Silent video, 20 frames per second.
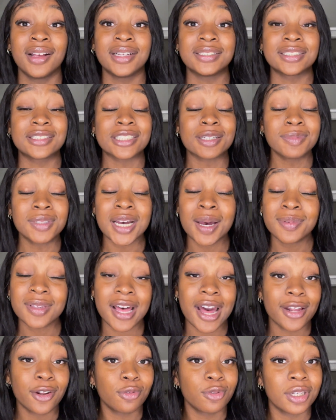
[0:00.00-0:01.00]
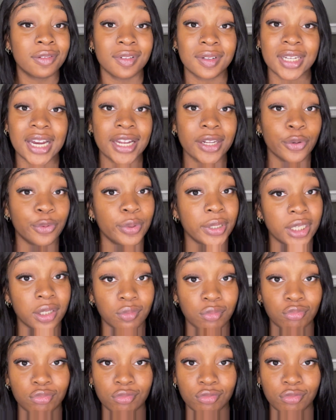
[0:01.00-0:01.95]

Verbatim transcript: Sometimes I don't even dilute it.